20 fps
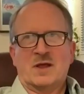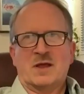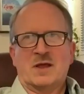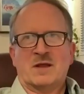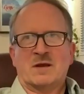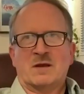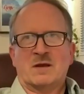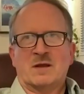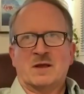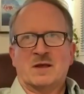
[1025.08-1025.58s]

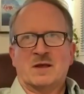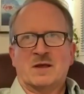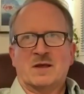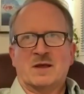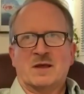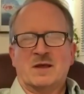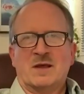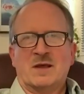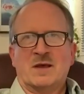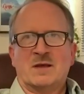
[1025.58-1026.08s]

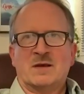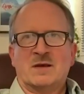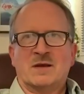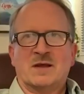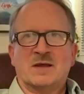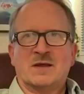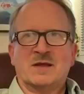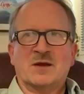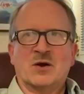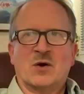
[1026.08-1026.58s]

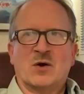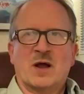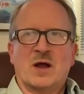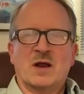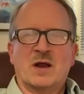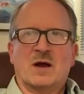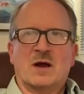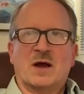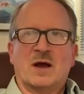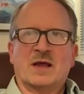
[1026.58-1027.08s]

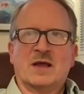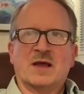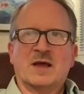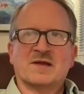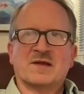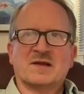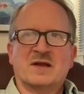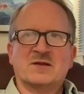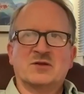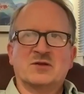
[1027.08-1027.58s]
I
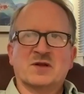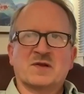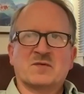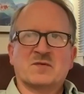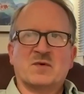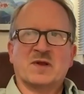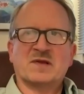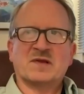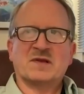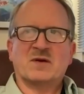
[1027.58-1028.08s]
guess I just
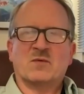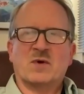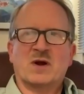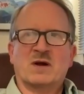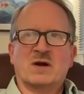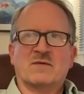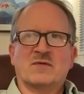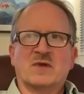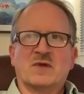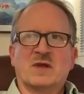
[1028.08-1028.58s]
wasn't
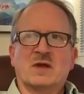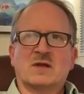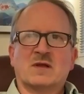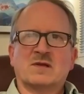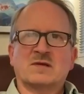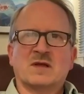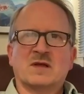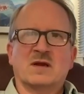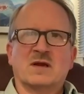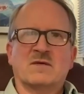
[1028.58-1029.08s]
aware of the
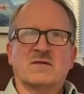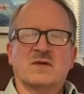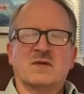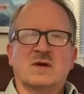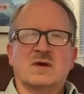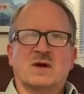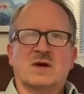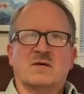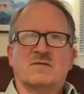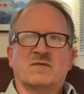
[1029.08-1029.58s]
extent
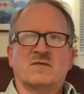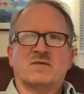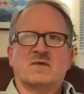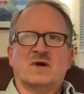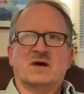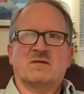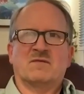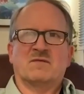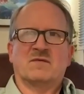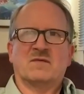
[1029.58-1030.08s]

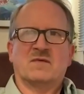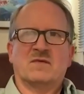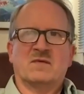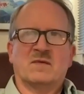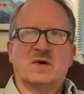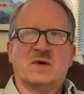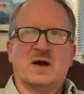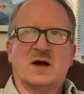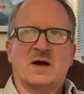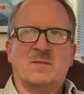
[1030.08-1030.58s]
of
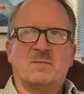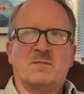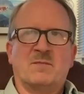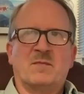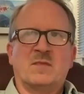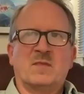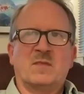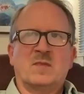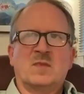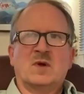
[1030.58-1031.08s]

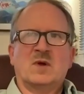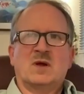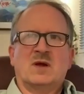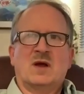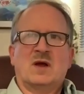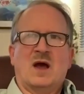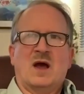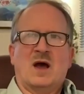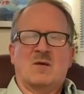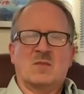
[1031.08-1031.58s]

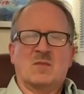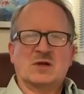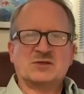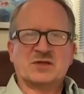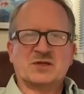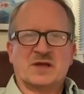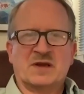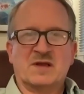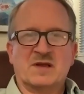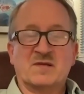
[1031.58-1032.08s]
how much
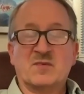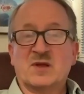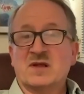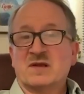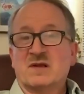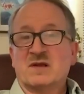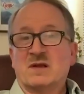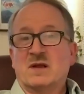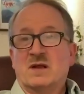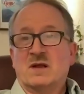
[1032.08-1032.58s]
that is,
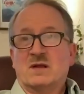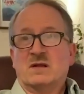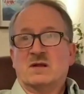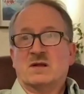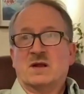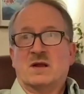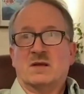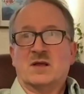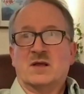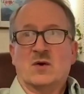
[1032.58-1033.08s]
because
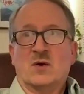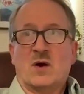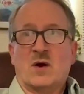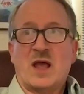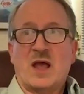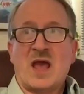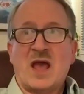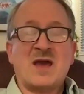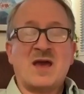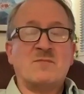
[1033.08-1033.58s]
I
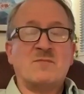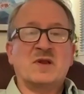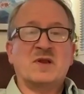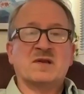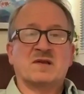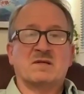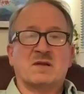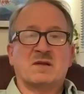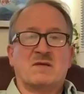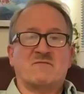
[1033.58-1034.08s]
had been
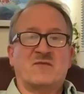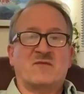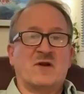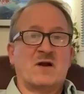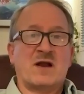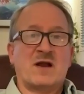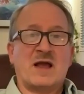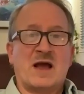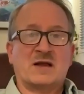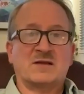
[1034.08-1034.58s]

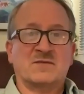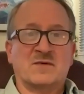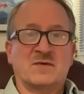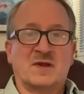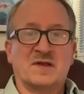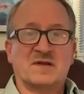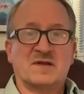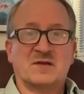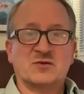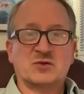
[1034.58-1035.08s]
very active
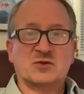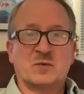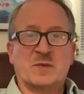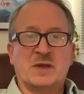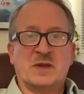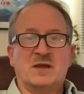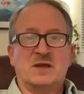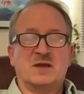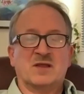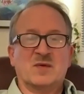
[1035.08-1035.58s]
on social
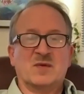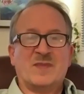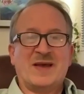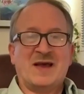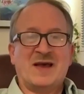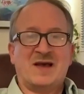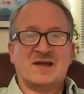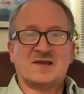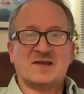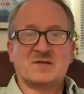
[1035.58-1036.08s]
media in the
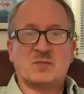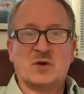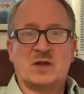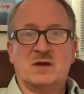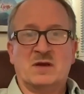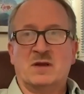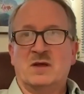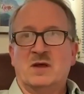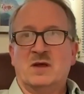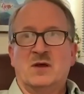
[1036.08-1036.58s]
past,
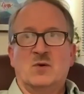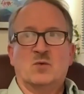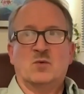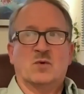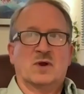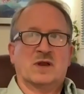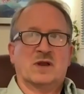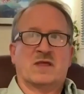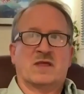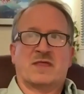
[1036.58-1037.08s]
but
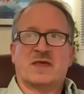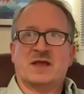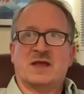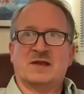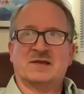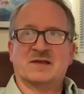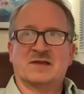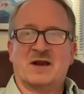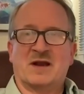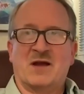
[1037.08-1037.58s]
one of the
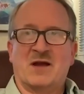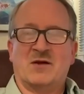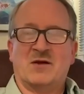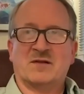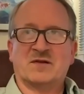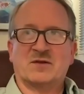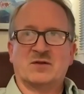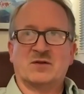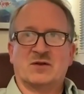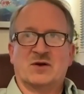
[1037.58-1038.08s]
things that I
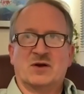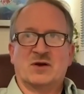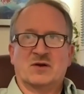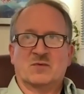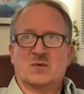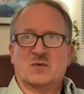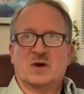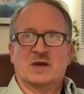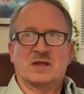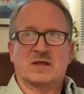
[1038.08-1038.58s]
also
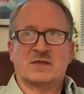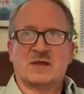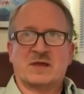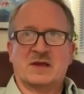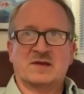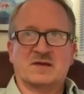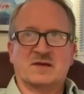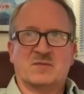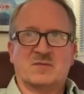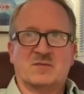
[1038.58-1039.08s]
learned, one of the
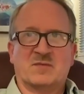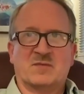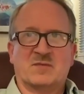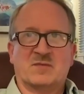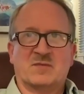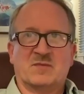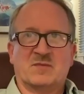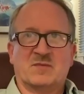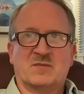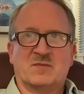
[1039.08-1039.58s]
things that my
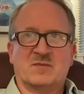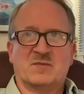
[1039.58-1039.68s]
colleagues